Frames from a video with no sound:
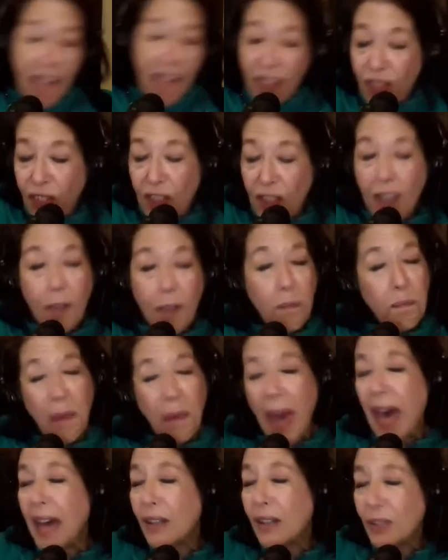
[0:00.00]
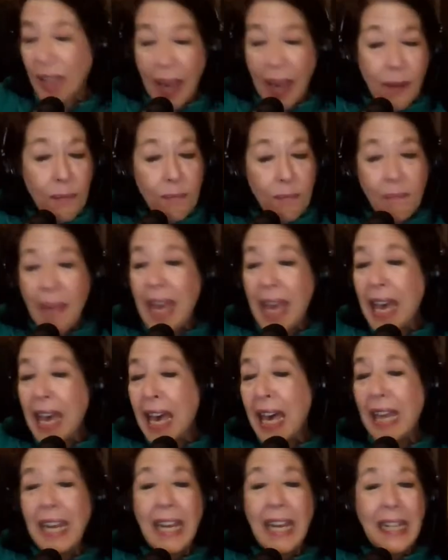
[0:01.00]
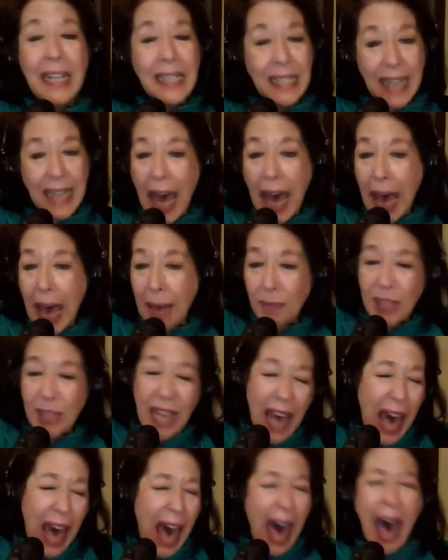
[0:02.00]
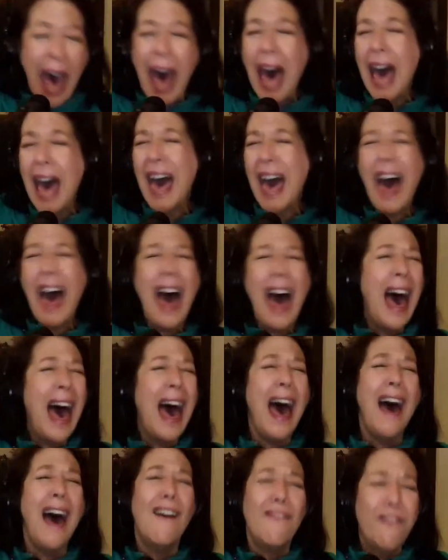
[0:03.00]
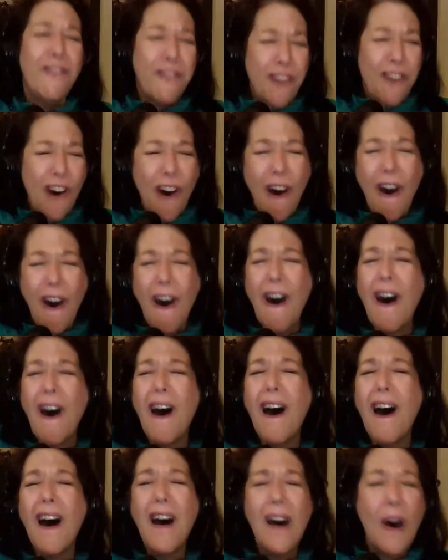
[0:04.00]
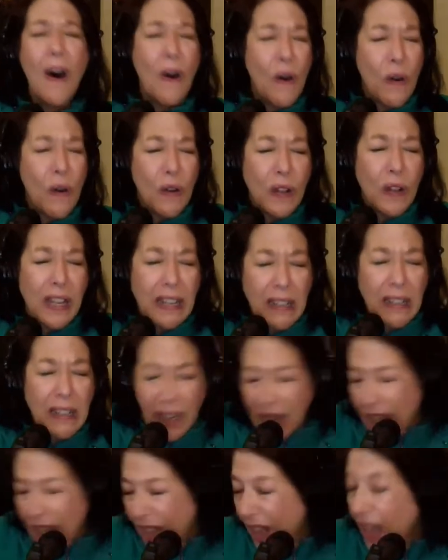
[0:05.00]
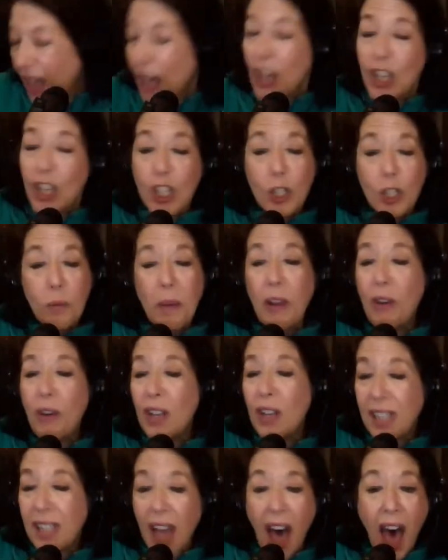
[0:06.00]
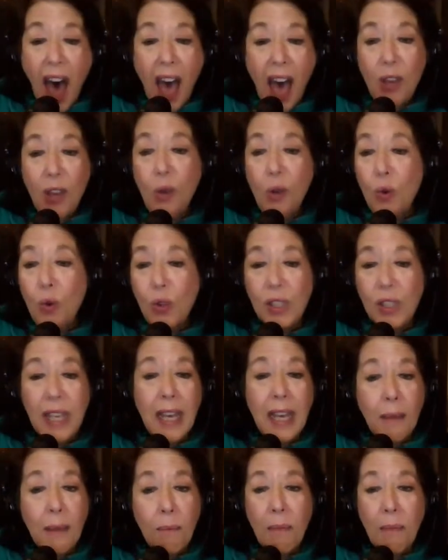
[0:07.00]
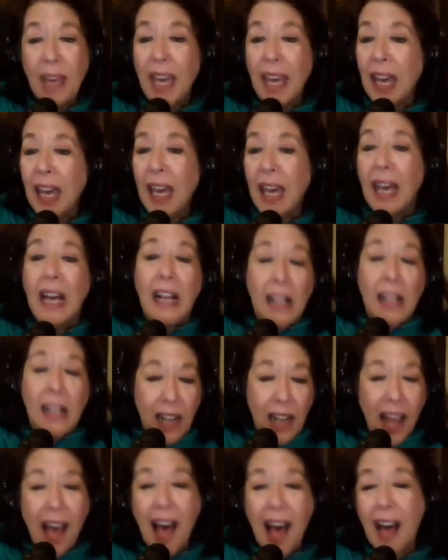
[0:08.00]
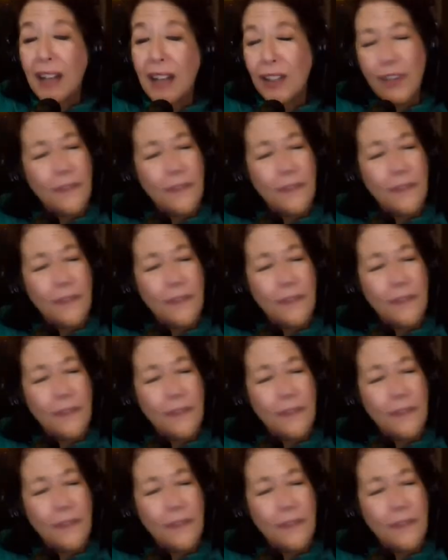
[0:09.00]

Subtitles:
Think about how many times I have fallen. Spirits are using me, larger